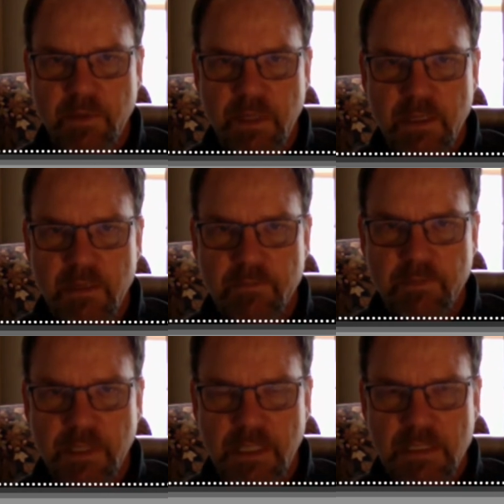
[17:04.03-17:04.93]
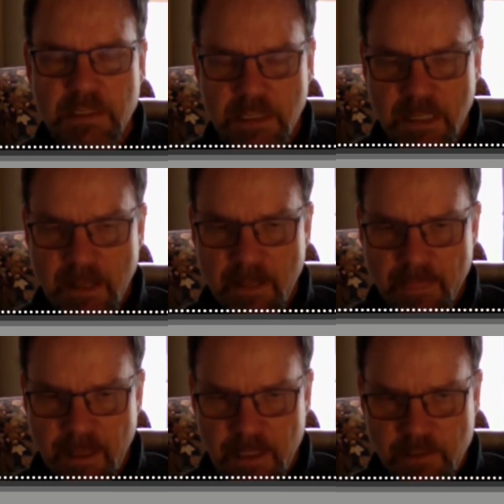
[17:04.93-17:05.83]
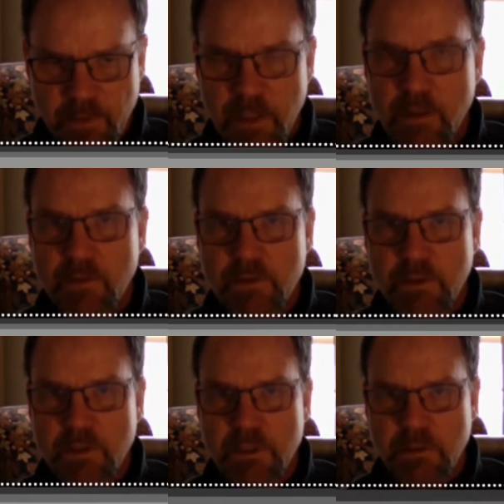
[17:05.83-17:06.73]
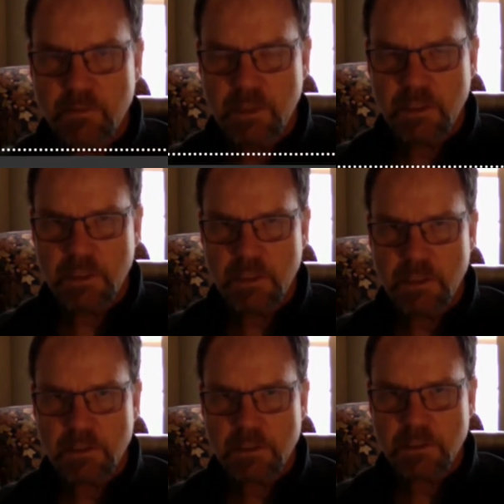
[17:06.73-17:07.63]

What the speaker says: have. And that is, as we go to these communities,